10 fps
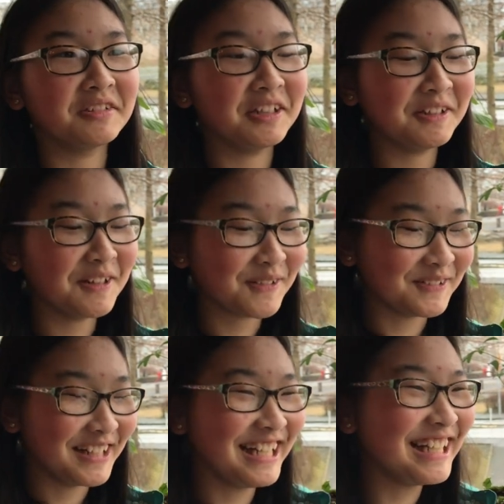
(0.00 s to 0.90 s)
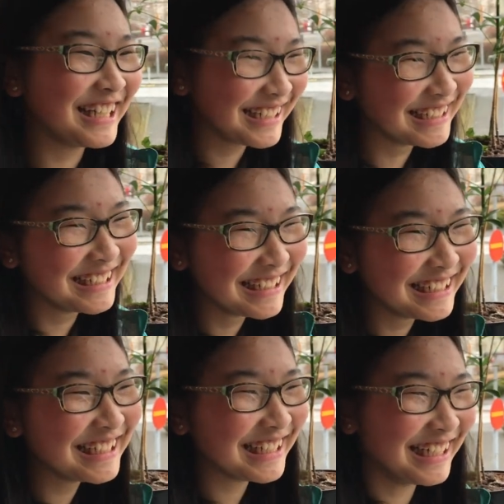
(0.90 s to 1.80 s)
Get another one.
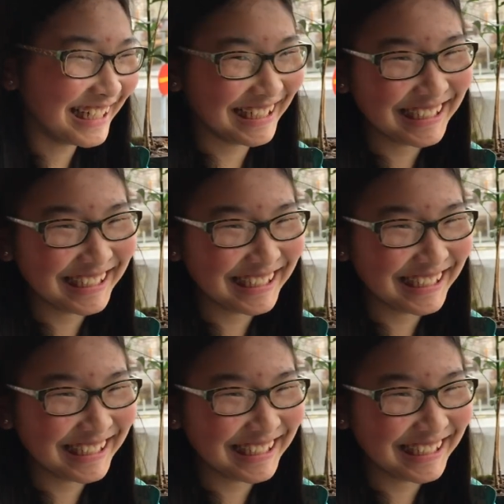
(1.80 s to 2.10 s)
Get